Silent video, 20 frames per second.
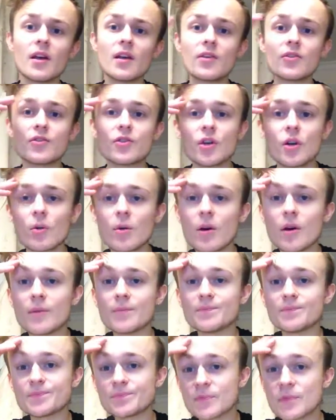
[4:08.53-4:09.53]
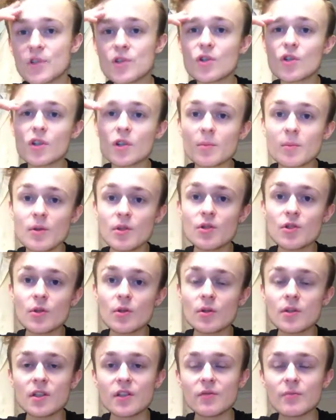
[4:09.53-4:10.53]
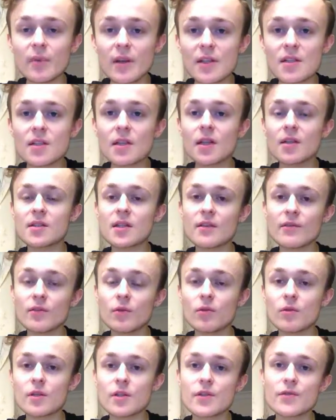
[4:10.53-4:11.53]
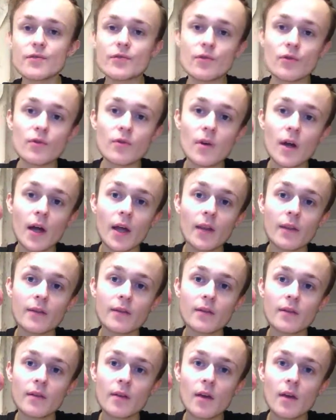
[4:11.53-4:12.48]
So you just got to be intuitive. Basically, I was having all this fruit, and